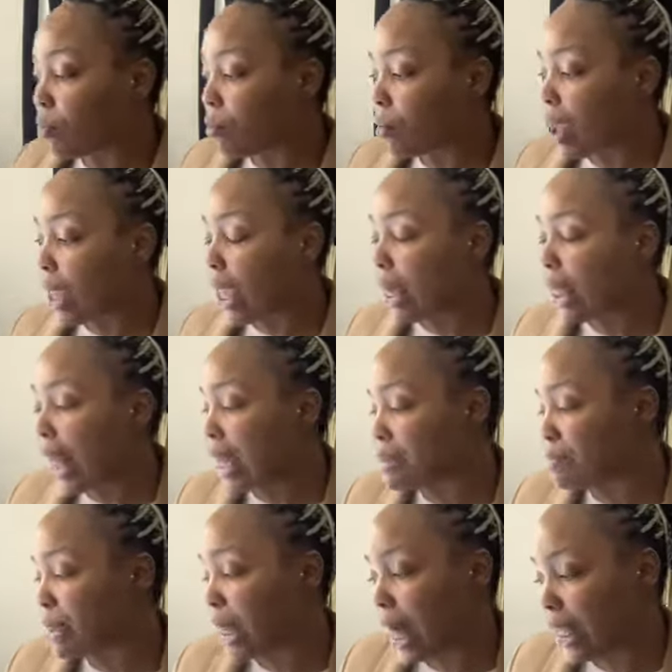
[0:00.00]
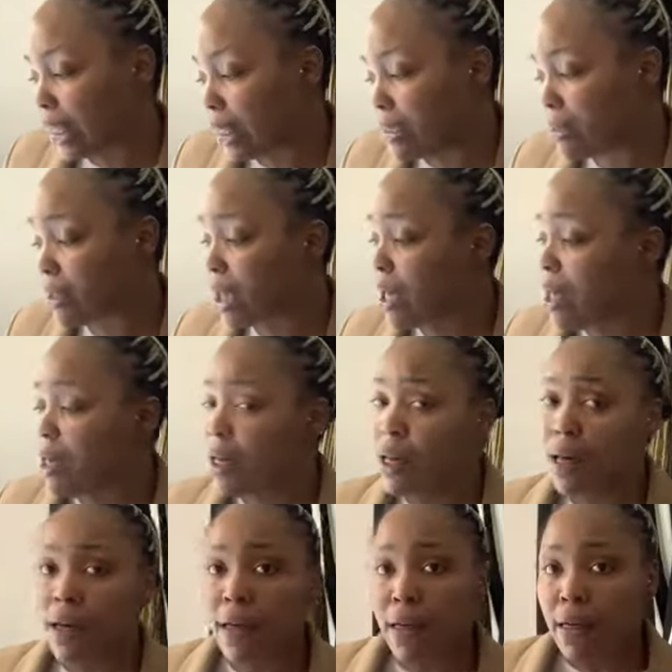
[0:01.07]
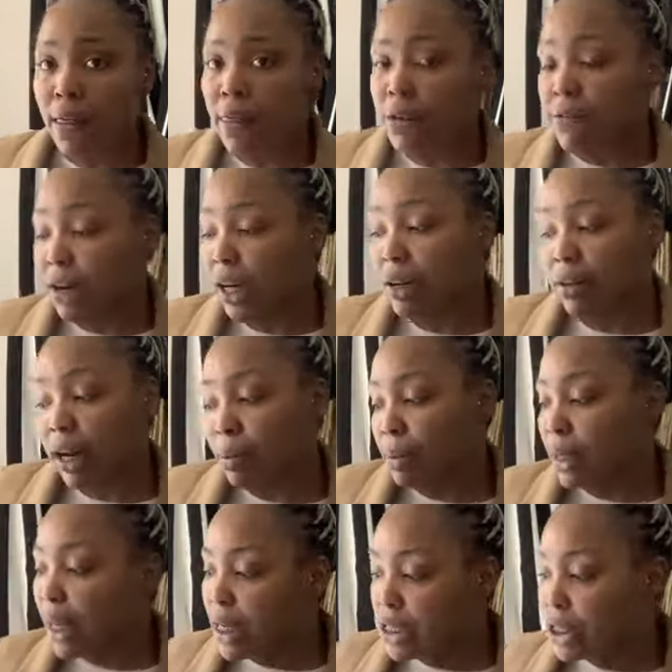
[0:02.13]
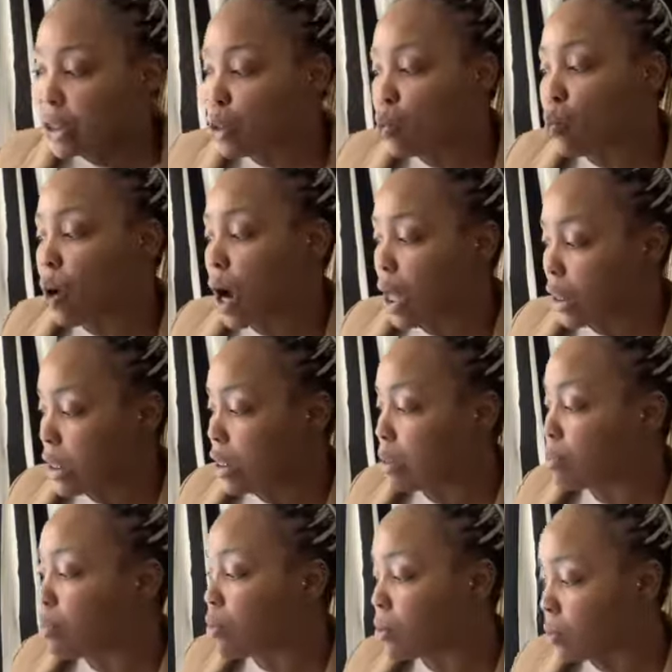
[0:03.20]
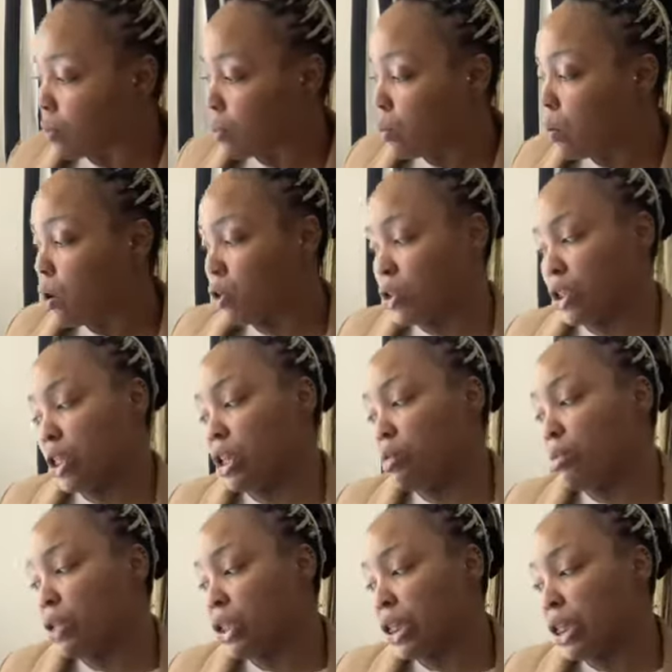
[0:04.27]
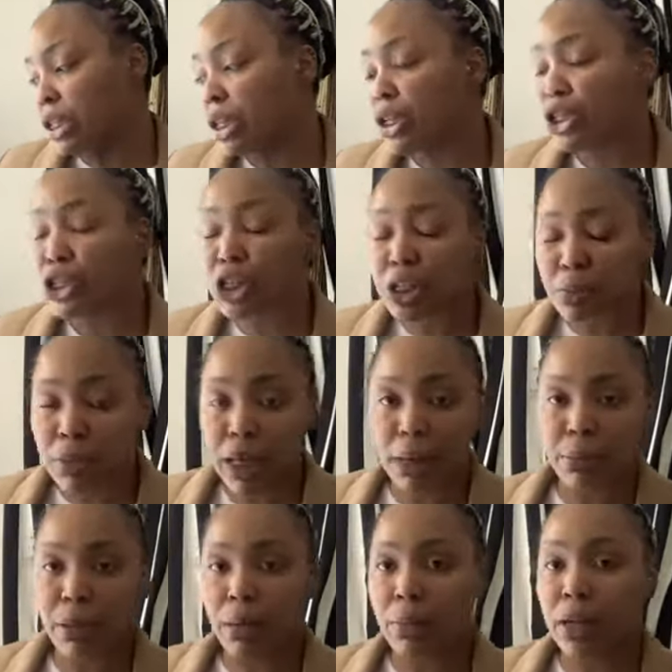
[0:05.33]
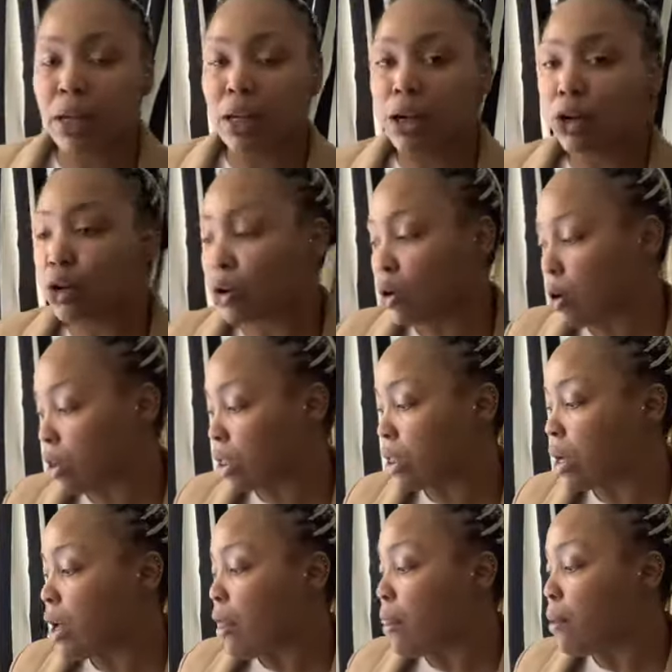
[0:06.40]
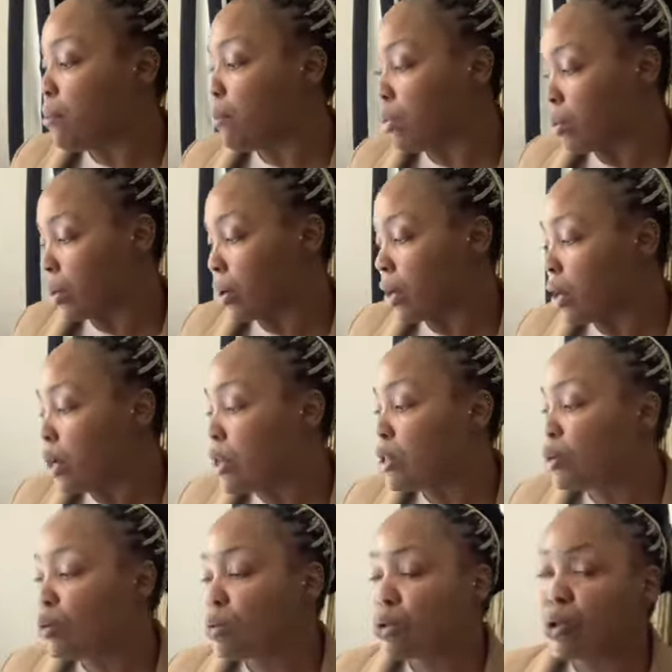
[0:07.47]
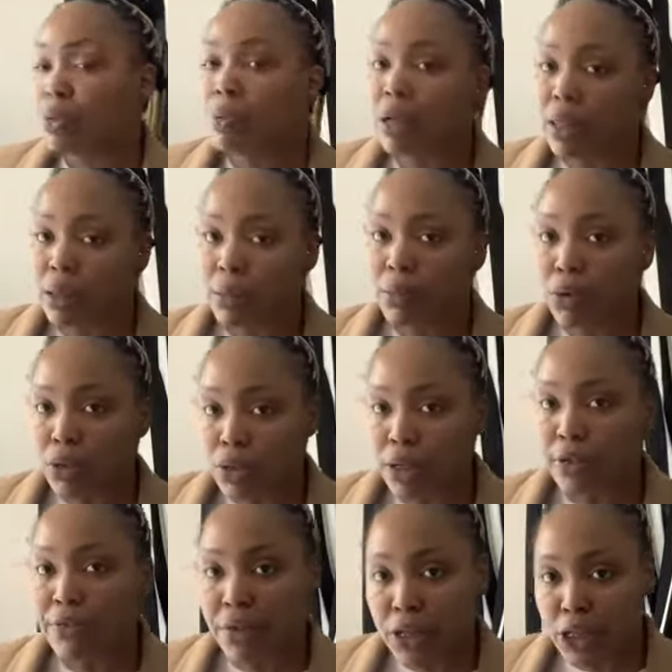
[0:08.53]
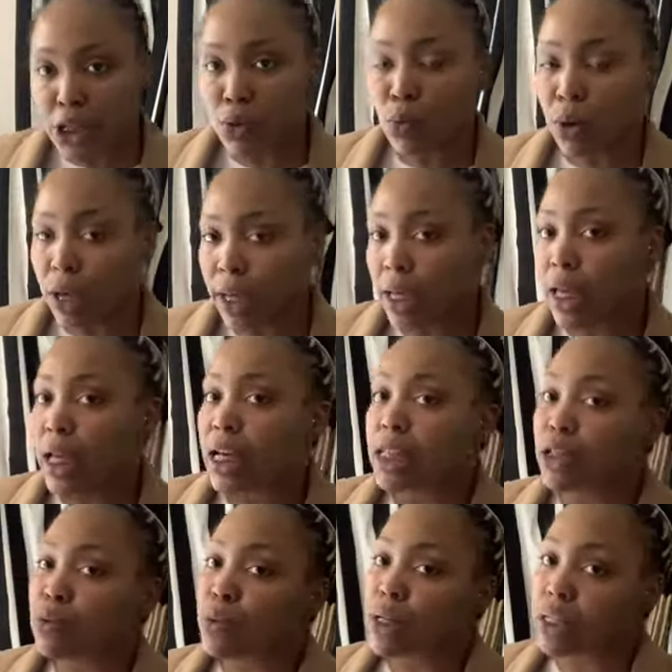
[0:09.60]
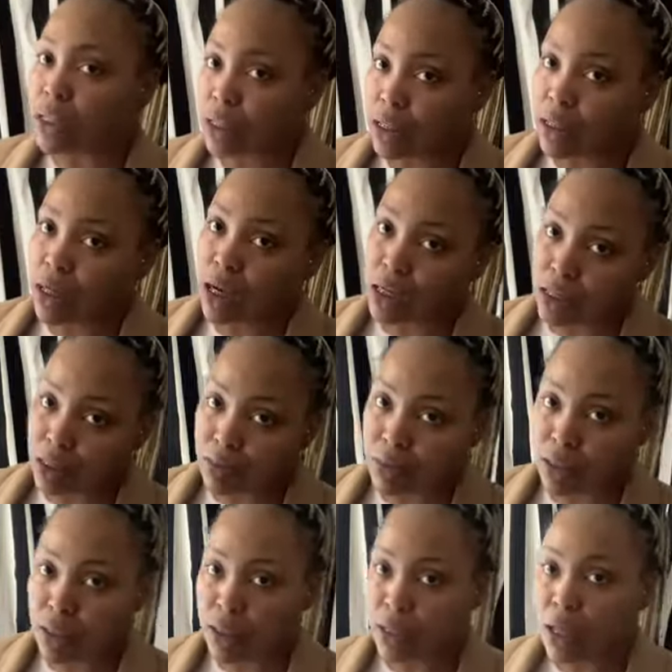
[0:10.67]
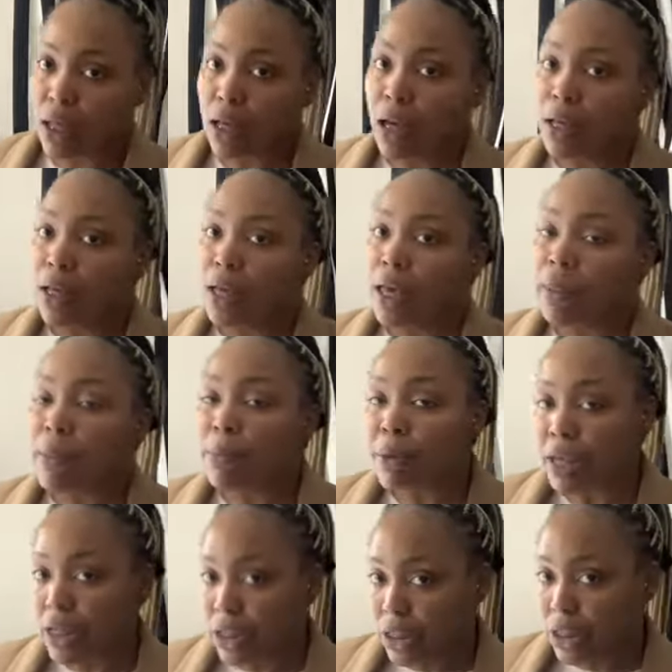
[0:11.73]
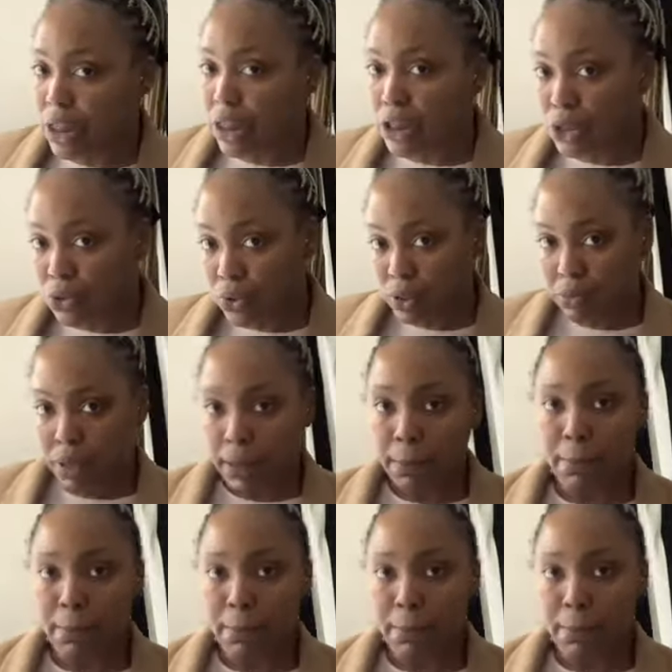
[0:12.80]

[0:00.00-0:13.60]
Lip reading: And last but not least, the final recommendation, wireless portable ultrasound machines should be implemented across the board due to it being the most efficient way to assist the patients, excuse me.